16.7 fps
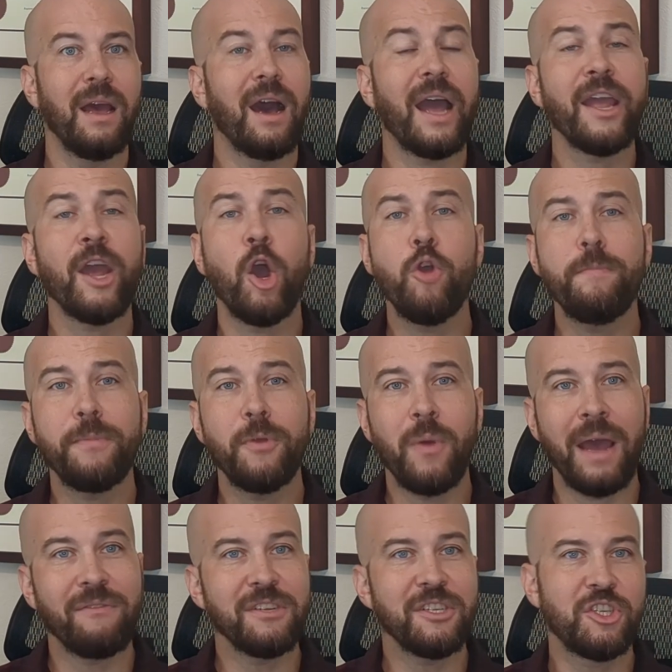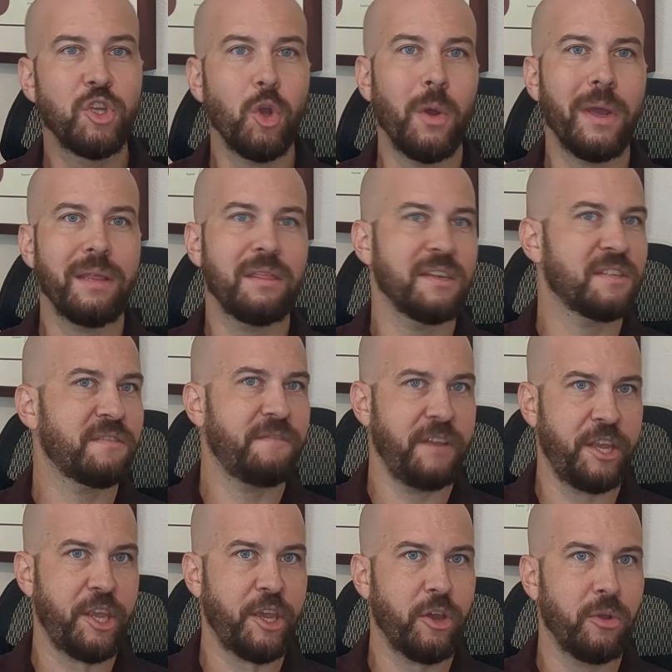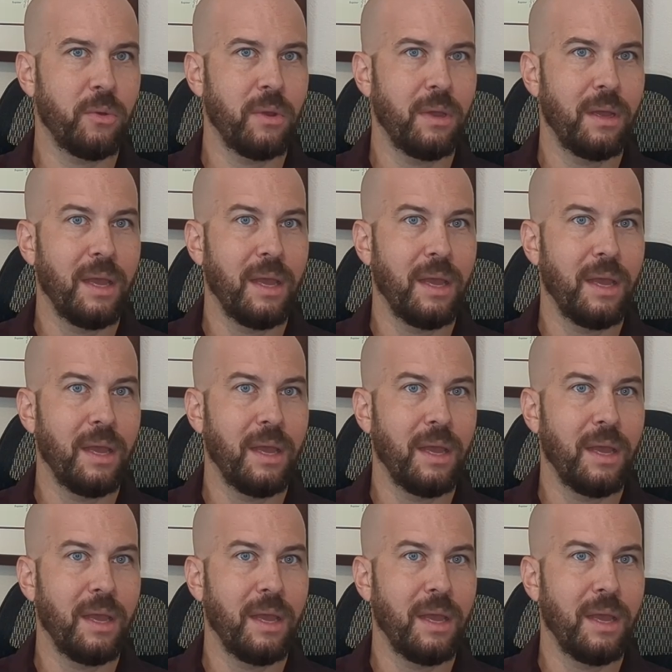I hope you have enjoyed this video,